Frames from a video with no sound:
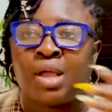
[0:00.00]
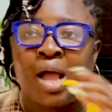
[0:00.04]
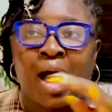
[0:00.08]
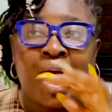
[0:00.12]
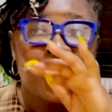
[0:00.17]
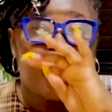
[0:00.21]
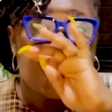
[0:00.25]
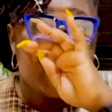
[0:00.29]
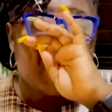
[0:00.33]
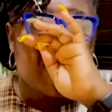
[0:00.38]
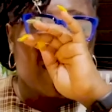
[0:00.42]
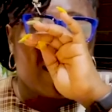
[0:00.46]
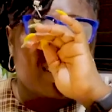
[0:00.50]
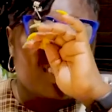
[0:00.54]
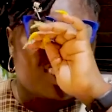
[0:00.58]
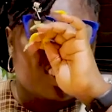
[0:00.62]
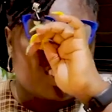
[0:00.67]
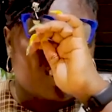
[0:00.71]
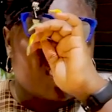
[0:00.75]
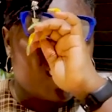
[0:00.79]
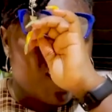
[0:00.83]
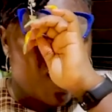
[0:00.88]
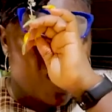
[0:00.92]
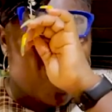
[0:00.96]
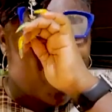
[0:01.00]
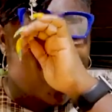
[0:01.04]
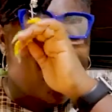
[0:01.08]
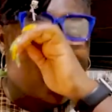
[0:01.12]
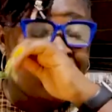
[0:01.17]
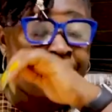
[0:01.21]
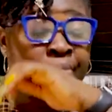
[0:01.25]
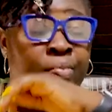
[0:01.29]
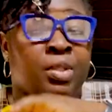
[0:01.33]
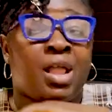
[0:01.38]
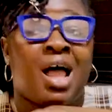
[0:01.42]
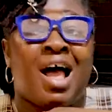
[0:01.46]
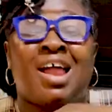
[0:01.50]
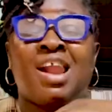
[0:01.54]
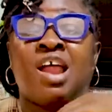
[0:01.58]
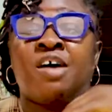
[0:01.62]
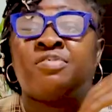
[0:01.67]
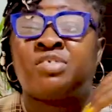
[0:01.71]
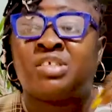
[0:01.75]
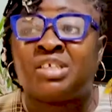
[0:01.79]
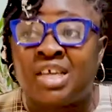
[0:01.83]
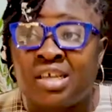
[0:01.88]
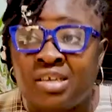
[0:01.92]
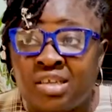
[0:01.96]
And like I said, and
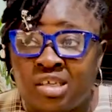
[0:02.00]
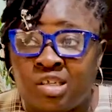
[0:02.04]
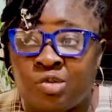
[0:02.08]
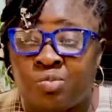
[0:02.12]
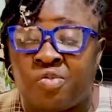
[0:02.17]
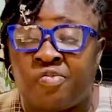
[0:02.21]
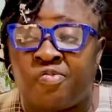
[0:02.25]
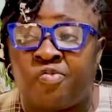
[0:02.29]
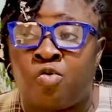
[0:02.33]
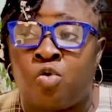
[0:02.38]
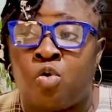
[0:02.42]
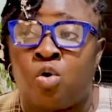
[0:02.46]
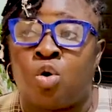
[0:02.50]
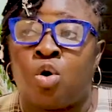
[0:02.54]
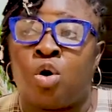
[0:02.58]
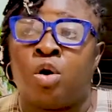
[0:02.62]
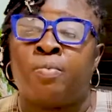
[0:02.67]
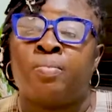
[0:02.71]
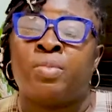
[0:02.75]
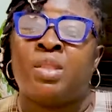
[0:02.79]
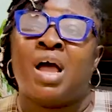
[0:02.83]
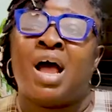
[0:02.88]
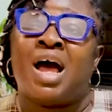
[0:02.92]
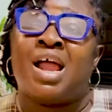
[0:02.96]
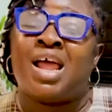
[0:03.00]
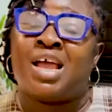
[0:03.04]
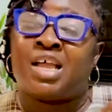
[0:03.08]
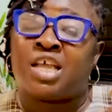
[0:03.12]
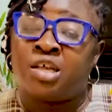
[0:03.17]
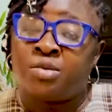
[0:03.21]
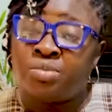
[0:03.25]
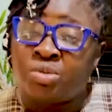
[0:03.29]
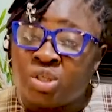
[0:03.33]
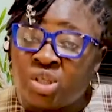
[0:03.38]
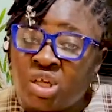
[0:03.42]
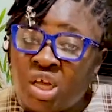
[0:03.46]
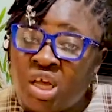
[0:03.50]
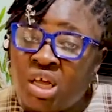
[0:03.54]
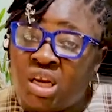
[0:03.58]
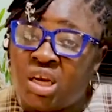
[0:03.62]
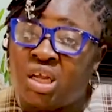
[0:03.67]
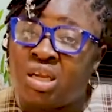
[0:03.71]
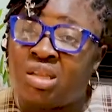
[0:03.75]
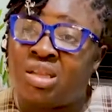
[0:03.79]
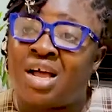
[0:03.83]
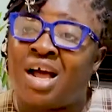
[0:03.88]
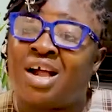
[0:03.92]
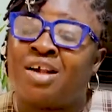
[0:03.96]
I've said this before, and I keep saying
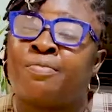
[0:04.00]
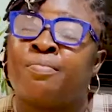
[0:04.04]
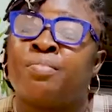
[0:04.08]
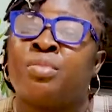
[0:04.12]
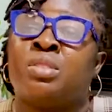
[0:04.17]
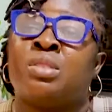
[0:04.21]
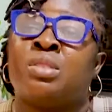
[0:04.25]
it, that